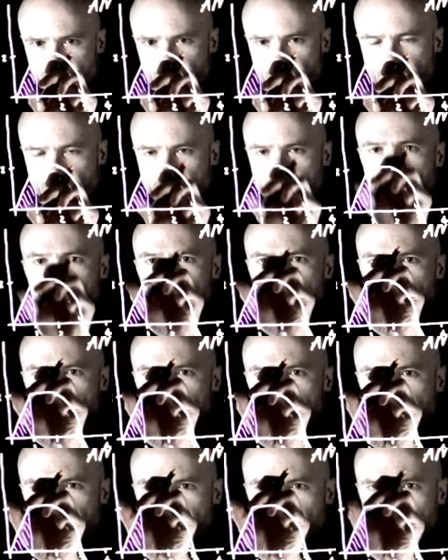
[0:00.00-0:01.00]
triangle is
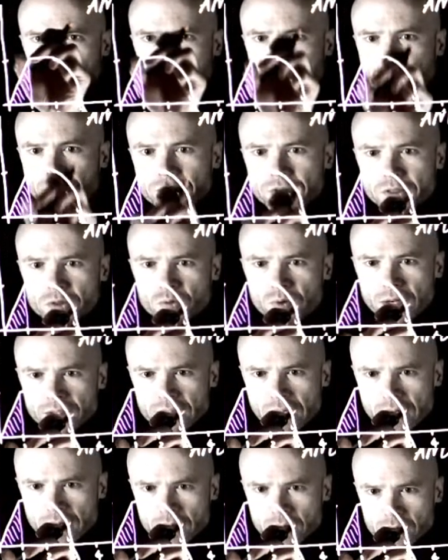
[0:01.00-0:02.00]
exactly half of this
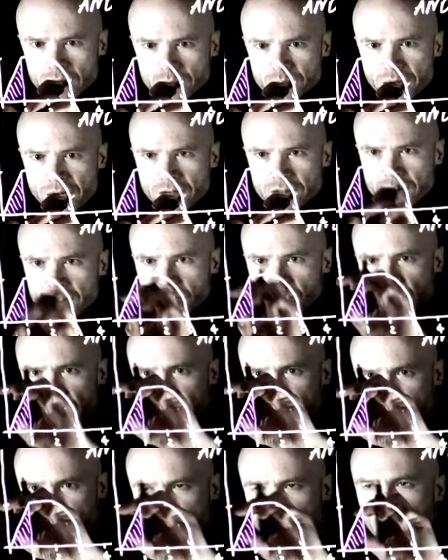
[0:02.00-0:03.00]
rectangle, whose base is 1,
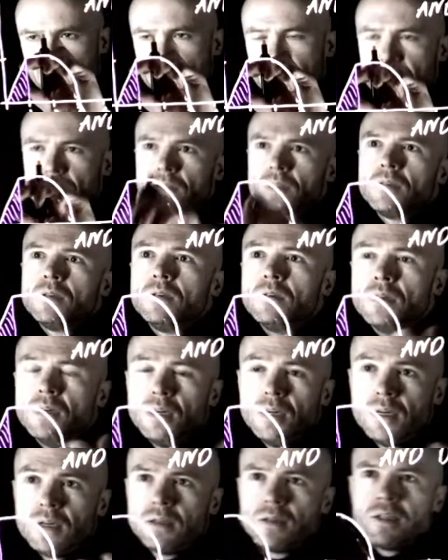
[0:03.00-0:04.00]
whose height is 2.
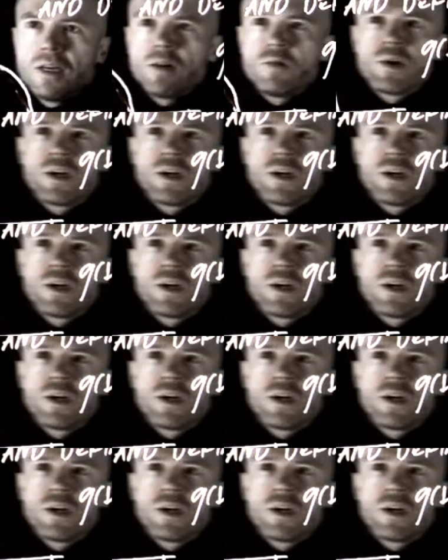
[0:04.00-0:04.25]
That